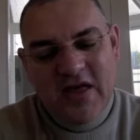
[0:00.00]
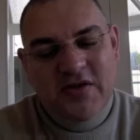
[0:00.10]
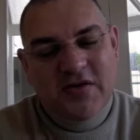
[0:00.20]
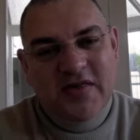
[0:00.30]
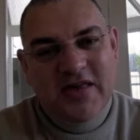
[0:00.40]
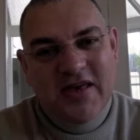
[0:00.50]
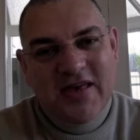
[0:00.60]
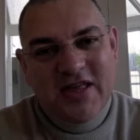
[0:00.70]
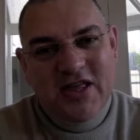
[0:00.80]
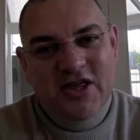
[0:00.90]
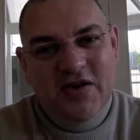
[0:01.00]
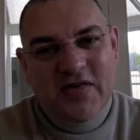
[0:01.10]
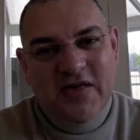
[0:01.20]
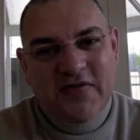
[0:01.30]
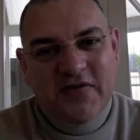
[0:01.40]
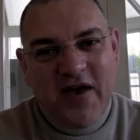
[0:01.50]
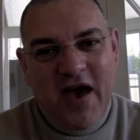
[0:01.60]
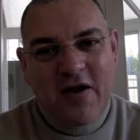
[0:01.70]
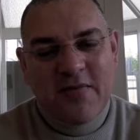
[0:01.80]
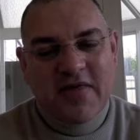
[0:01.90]
You'll see Joseph of
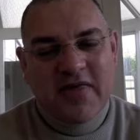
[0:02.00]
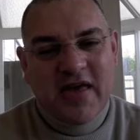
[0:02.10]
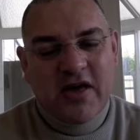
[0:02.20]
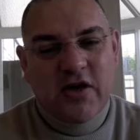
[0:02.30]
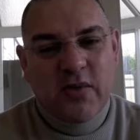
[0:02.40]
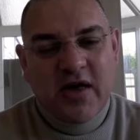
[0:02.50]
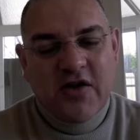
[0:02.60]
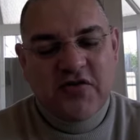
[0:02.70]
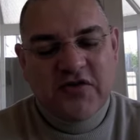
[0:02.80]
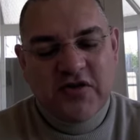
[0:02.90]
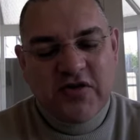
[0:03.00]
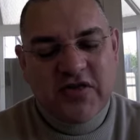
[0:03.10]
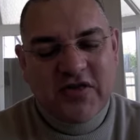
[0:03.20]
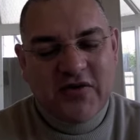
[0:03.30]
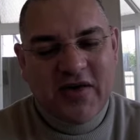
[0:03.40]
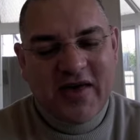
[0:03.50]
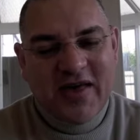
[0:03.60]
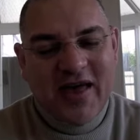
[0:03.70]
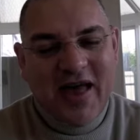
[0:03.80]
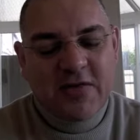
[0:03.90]
Arimathea, who we're introduced to
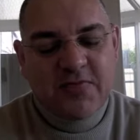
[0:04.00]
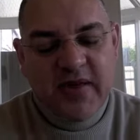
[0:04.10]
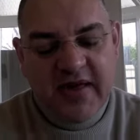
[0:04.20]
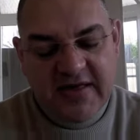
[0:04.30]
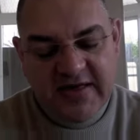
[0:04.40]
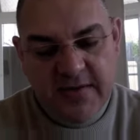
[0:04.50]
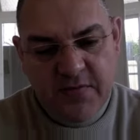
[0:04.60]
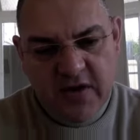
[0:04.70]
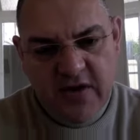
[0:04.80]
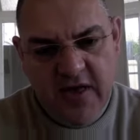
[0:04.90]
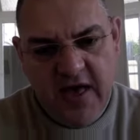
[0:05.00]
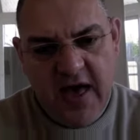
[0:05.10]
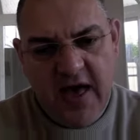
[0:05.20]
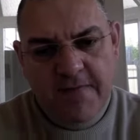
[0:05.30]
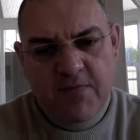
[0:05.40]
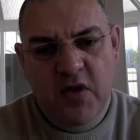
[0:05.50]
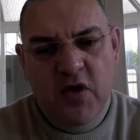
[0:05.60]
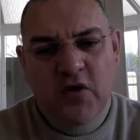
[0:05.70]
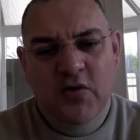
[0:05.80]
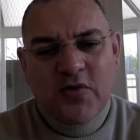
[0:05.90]
here, as being someone um,
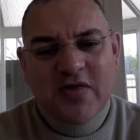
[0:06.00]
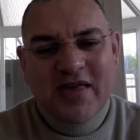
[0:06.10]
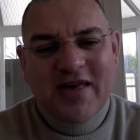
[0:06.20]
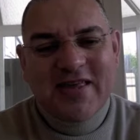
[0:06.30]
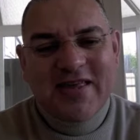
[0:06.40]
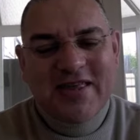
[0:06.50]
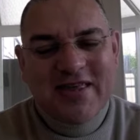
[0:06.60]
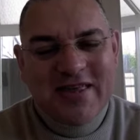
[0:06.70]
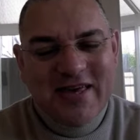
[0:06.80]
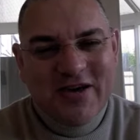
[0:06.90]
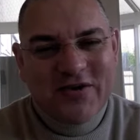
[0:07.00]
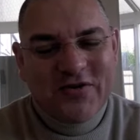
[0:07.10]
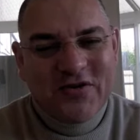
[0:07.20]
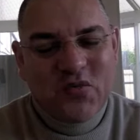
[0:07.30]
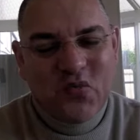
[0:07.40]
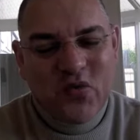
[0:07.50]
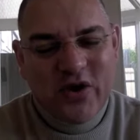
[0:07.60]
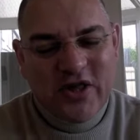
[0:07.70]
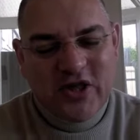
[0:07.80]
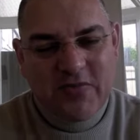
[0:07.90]
who was a secret
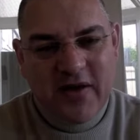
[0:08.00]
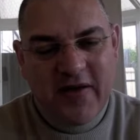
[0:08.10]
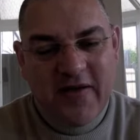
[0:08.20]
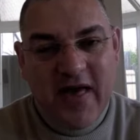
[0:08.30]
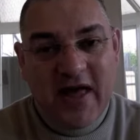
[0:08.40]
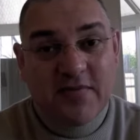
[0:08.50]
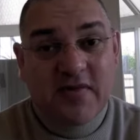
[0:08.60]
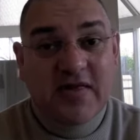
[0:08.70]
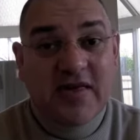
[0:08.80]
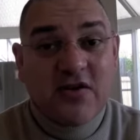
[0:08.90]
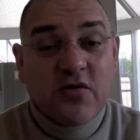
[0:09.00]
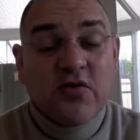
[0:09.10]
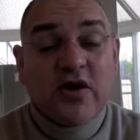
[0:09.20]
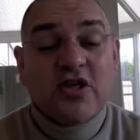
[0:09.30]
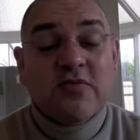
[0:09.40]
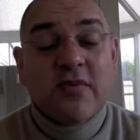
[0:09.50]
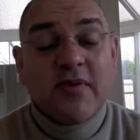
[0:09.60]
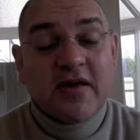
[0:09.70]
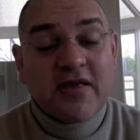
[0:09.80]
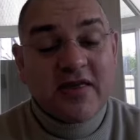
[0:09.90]
worshipper, and he was a secret worshipper
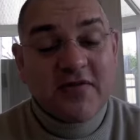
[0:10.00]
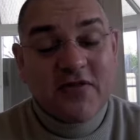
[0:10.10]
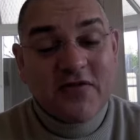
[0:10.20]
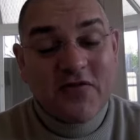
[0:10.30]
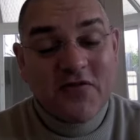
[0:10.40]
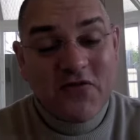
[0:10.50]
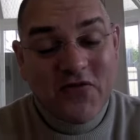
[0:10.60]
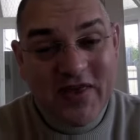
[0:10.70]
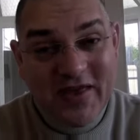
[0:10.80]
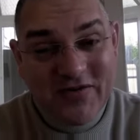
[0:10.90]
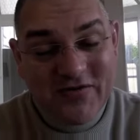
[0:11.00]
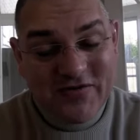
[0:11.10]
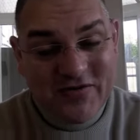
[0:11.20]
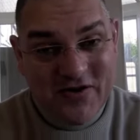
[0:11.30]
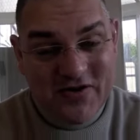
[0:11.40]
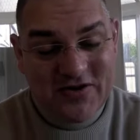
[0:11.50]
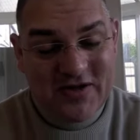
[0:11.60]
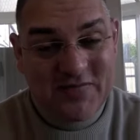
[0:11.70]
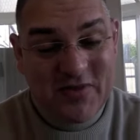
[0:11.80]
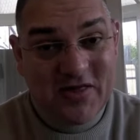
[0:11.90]
because of the fear of God,
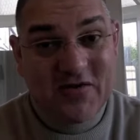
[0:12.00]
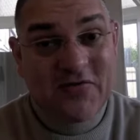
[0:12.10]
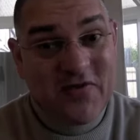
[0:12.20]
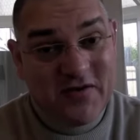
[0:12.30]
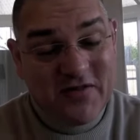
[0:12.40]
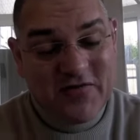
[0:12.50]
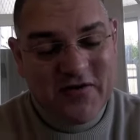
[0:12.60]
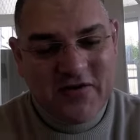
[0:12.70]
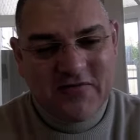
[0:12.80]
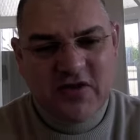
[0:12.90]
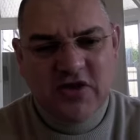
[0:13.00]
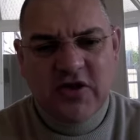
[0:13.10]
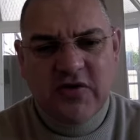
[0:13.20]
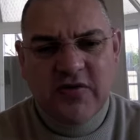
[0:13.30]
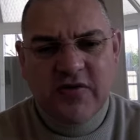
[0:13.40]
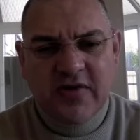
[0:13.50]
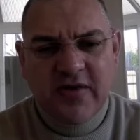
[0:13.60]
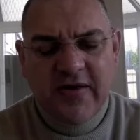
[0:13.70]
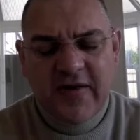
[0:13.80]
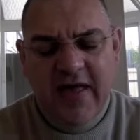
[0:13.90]
uh, because of fear, the fear of the Jews.
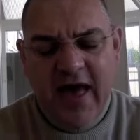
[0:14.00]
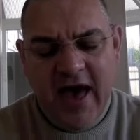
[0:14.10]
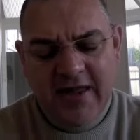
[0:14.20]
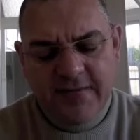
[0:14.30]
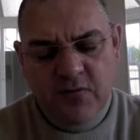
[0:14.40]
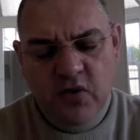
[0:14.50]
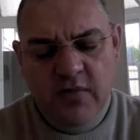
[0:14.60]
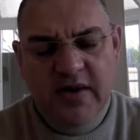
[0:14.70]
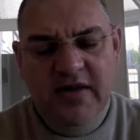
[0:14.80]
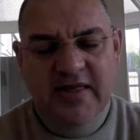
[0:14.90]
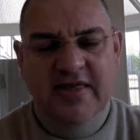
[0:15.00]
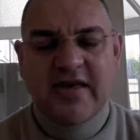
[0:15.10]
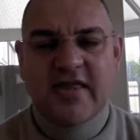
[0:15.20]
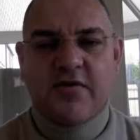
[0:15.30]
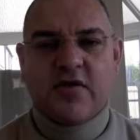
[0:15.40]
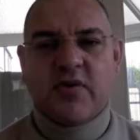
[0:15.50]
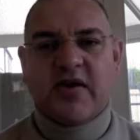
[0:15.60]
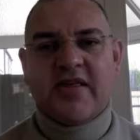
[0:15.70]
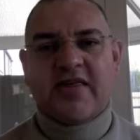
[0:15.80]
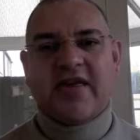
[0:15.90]
And what we're going to see though is we're
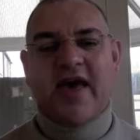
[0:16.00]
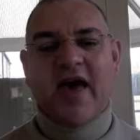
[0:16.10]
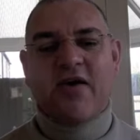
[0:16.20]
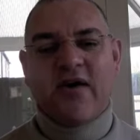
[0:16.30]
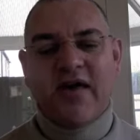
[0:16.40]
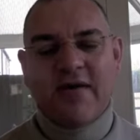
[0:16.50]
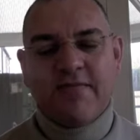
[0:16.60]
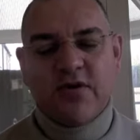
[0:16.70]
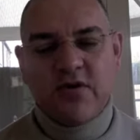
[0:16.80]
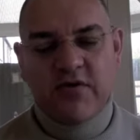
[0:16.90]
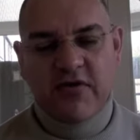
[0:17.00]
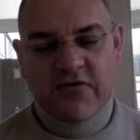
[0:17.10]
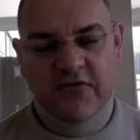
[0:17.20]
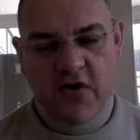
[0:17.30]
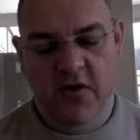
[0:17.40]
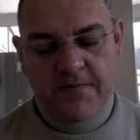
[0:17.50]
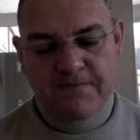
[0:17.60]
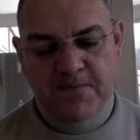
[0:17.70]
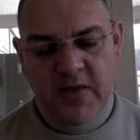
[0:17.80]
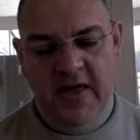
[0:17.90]
going to see how he moves
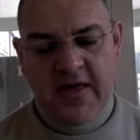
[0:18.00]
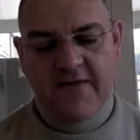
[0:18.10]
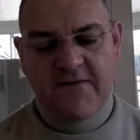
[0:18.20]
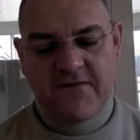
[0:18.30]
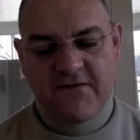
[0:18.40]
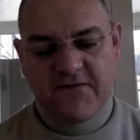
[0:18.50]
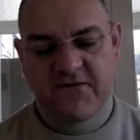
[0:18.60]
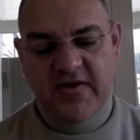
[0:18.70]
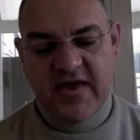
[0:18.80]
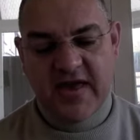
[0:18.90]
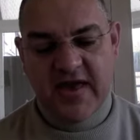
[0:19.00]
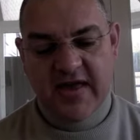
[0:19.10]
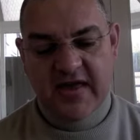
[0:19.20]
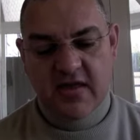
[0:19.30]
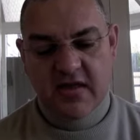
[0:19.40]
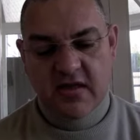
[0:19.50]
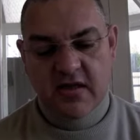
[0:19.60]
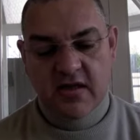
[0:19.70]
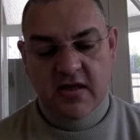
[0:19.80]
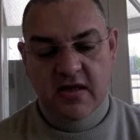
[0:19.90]
from fear
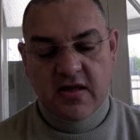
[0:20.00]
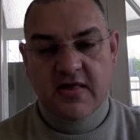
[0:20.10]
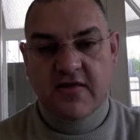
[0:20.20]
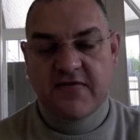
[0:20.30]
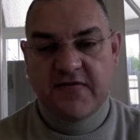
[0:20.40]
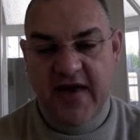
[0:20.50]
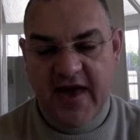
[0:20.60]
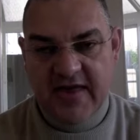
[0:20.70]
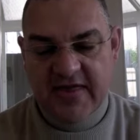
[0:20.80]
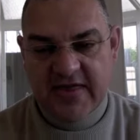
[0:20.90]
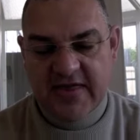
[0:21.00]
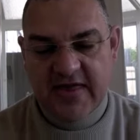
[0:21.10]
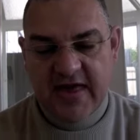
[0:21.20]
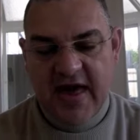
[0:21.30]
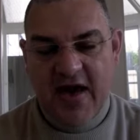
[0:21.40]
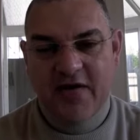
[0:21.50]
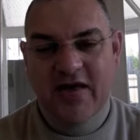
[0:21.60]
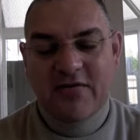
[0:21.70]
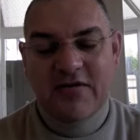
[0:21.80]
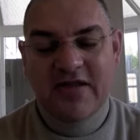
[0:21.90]
to faith. How
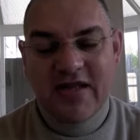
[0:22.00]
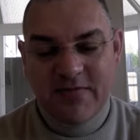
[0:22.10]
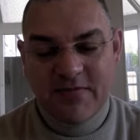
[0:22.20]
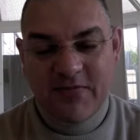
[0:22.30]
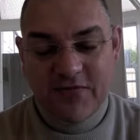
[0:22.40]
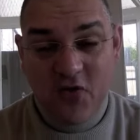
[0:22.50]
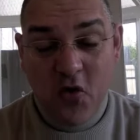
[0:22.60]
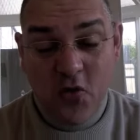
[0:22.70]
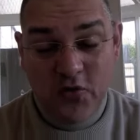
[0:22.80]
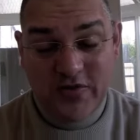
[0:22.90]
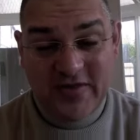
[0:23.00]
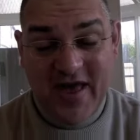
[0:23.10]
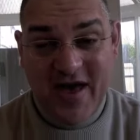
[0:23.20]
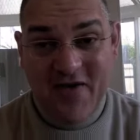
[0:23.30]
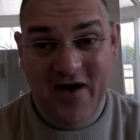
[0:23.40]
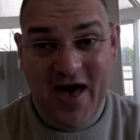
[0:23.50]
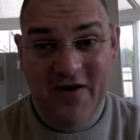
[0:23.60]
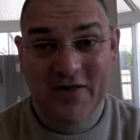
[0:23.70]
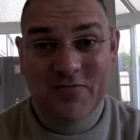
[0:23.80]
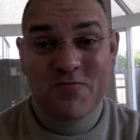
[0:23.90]
he'll leap forward now,
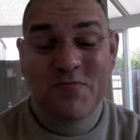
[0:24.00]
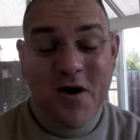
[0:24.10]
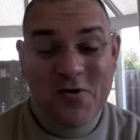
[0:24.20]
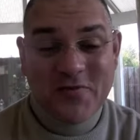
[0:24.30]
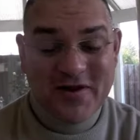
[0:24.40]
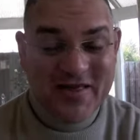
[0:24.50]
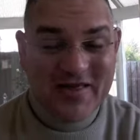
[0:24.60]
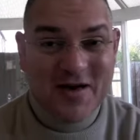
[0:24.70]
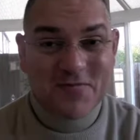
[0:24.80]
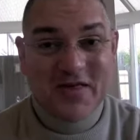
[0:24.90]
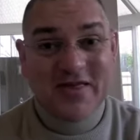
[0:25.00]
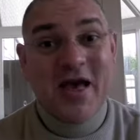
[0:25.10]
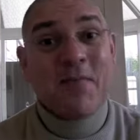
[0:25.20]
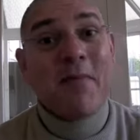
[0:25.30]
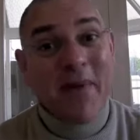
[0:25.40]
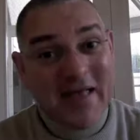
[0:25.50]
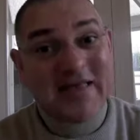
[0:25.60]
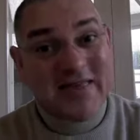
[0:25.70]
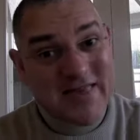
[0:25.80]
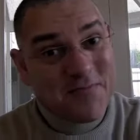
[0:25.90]
how his moment has come to step up, and
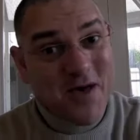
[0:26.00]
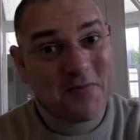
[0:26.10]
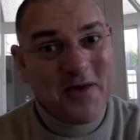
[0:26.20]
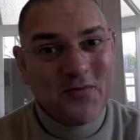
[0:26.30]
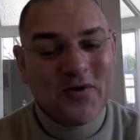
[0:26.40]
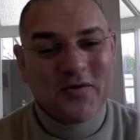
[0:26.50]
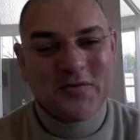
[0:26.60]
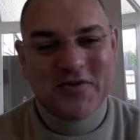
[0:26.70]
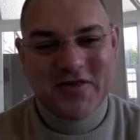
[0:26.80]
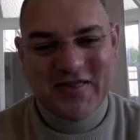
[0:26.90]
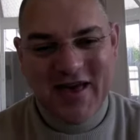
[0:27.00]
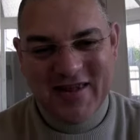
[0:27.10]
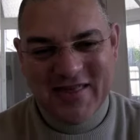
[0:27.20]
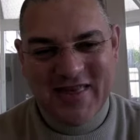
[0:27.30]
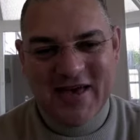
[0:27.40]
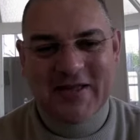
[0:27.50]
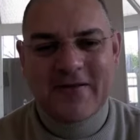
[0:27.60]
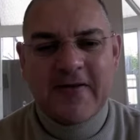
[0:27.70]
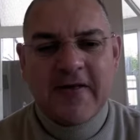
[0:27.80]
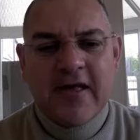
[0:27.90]
step up he will. We'll see that in a second.